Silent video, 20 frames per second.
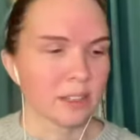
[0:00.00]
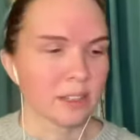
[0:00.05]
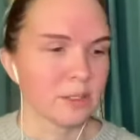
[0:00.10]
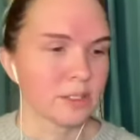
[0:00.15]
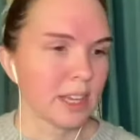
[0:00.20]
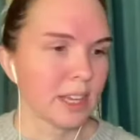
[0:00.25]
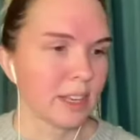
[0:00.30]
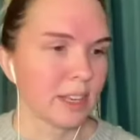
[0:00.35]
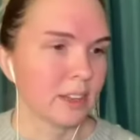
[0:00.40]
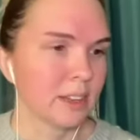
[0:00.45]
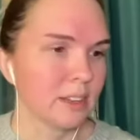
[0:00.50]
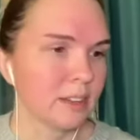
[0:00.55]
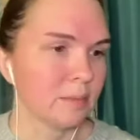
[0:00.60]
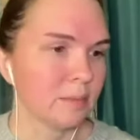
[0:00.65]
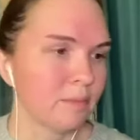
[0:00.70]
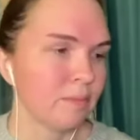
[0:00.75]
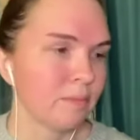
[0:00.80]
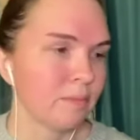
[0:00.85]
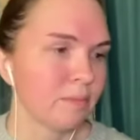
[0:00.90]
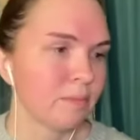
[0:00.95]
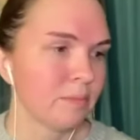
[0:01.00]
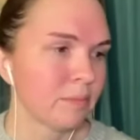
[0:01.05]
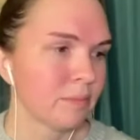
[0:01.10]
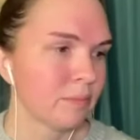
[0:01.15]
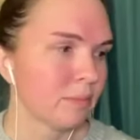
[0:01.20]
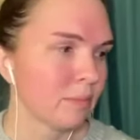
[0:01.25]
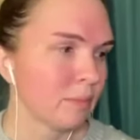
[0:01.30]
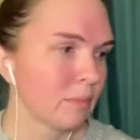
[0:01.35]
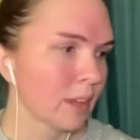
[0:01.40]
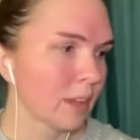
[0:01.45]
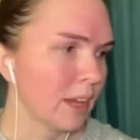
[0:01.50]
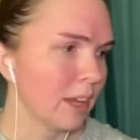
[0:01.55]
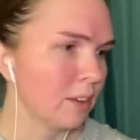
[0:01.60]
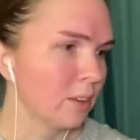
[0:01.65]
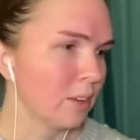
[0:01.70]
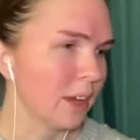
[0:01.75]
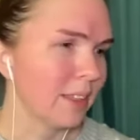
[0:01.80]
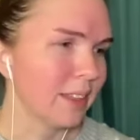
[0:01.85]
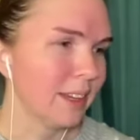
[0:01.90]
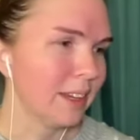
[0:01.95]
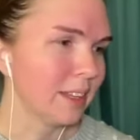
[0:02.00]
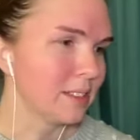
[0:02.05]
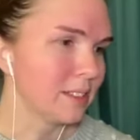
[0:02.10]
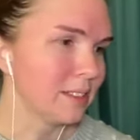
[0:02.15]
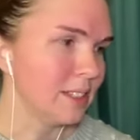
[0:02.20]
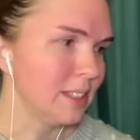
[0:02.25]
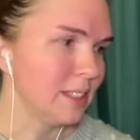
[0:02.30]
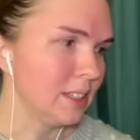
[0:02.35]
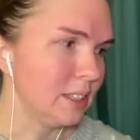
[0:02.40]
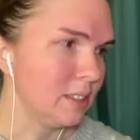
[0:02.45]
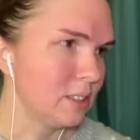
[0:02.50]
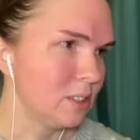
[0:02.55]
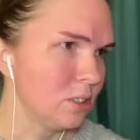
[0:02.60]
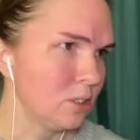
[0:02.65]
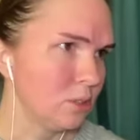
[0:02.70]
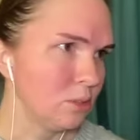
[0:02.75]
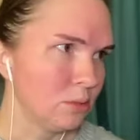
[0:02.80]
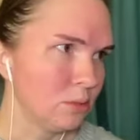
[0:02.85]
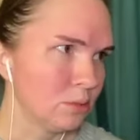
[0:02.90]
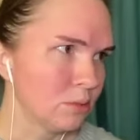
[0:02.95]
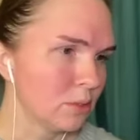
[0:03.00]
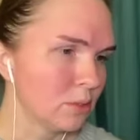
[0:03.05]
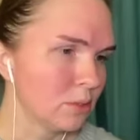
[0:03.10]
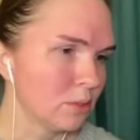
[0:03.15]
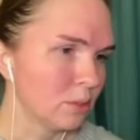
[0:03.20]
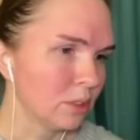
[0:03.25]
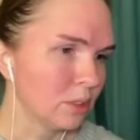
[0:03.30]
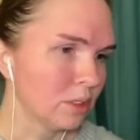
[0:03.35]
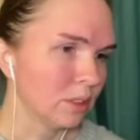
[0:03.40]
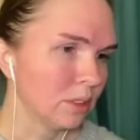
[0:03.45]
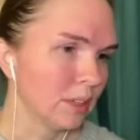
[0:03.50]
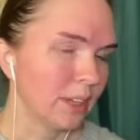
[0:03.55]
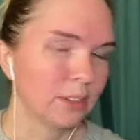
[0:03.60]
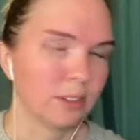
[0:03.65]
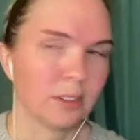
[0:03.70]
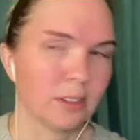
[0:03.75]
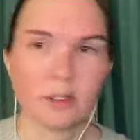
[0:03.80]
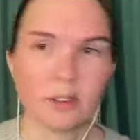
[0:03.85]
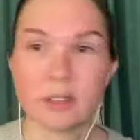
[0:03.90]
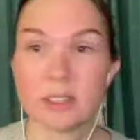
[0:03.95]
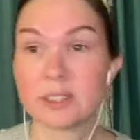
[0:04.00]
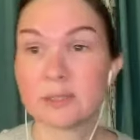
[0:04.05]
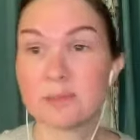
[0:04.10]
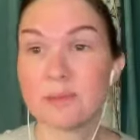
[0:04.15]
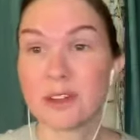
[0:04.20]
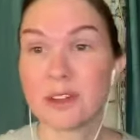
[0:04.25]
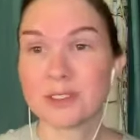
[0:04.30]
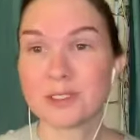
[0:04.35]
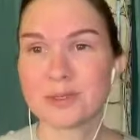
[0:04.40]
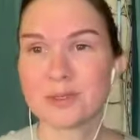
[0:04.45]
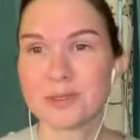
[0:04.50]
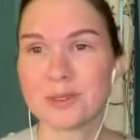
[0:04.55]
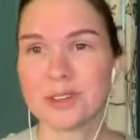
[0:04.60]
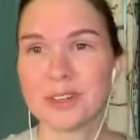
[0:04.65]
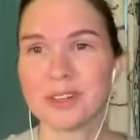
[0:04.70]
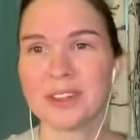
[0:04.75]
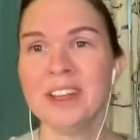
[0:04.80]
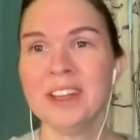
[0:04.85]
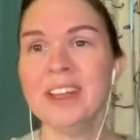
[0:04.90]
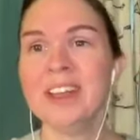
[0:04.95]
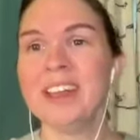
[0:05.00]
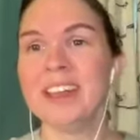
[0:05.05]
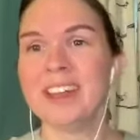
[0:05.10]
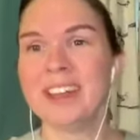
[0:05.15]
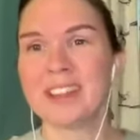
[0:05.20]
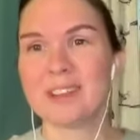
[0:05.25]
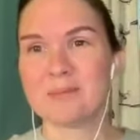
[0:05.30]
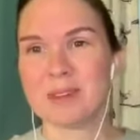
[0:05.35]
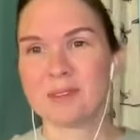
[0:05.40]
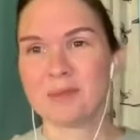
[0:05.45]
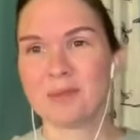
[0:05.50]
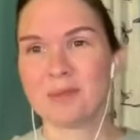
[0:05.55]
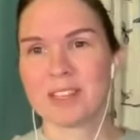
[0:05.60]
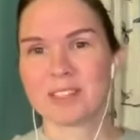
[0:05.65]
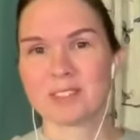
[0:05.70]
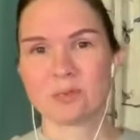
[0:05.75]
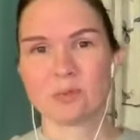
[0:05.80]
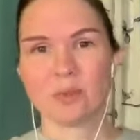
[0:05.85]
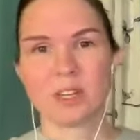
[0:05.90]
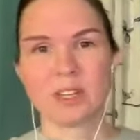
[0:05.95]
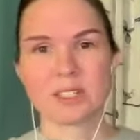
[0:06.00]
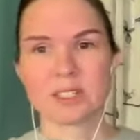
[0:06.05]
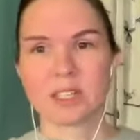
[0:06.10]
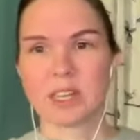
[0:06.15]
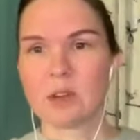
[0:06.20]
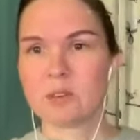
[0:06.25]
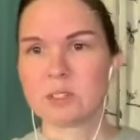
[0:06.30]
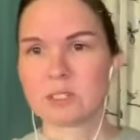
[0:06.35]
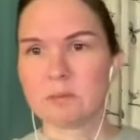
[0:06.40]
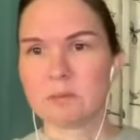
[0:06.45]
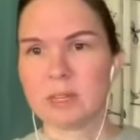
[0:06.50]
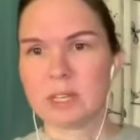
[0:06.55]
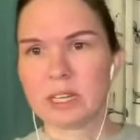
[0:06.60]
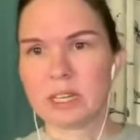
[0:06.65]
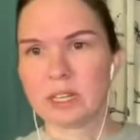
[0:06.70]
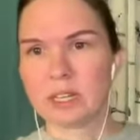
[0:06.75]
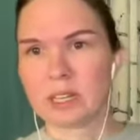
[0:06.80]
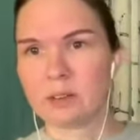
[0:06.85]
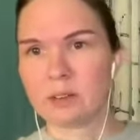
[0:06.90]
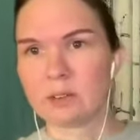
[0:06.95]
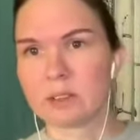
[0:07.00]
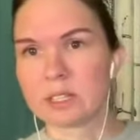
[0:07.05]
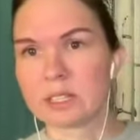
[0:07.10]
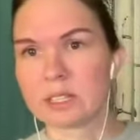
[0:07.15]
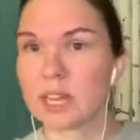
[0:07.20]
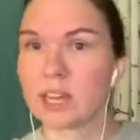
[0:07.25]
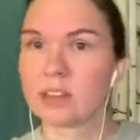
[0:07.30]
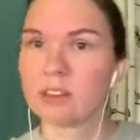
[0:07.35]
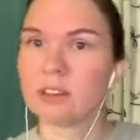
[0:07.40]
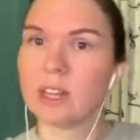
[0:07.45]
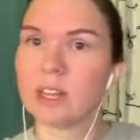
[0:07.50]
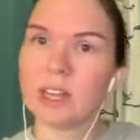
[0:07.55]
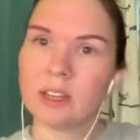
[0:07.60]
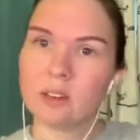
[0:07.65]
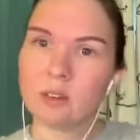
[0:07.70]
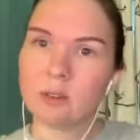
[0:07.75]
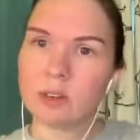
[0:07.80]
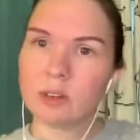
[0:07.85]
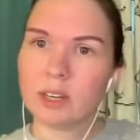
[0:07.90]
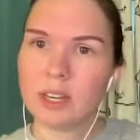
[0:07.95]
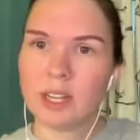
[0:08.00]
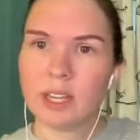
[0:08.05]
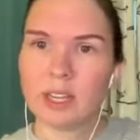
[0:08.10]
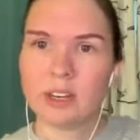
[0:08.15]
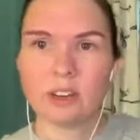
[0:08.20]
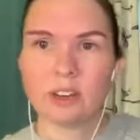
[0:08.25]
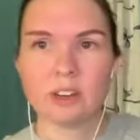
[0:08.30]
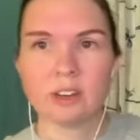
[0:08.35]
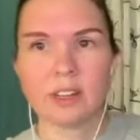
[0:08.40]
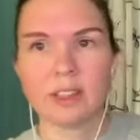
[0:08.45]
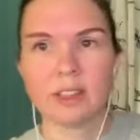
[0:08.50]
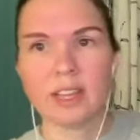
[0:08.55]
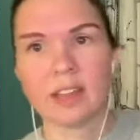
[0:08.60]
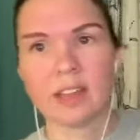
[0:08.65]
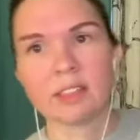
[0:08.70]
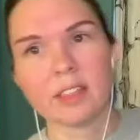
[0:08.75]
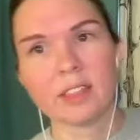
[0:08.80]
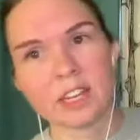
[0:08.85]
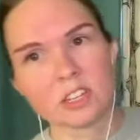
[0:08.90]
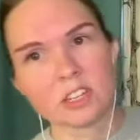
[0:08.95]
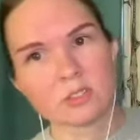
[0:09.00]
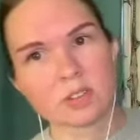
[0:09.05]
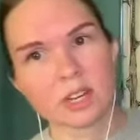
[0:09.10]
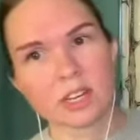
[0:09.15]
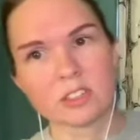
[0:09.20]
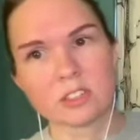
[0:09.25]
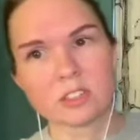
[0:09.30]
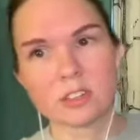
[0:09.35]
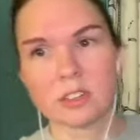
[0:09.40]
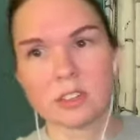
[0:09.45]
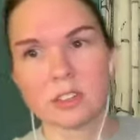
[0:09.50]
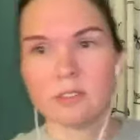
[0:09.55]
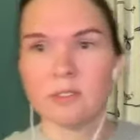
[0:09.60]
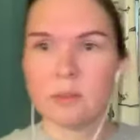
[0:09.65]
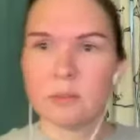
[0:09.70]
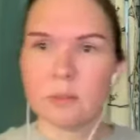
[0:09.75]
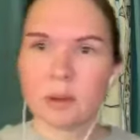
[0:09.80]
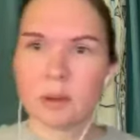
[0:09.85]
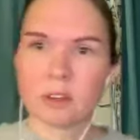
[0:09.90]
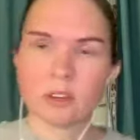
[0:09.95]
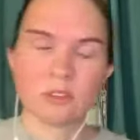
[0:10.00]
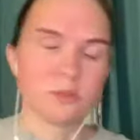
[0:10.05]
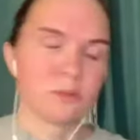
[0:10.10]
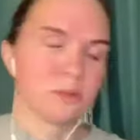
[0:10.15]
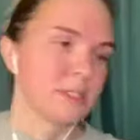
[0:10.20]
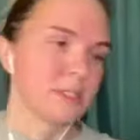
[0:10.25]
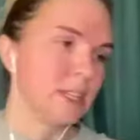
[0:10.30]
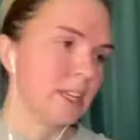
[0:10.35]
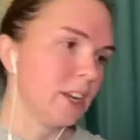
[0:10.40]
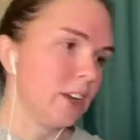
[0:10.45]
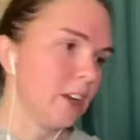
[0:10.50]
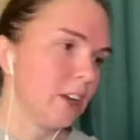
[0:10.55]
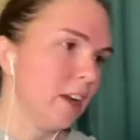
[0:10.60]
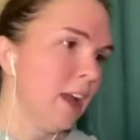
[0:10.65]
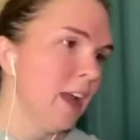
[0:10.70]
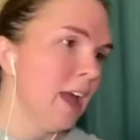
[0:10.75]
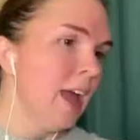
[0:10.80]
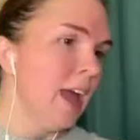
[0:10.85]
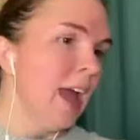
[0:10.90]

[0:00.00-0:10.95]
I was at I think it's a D2 school. I don't know. It's a small school in the Midwest once. And I was meeting like with the Title IX coordinator and the athletic director, and the football coach was there.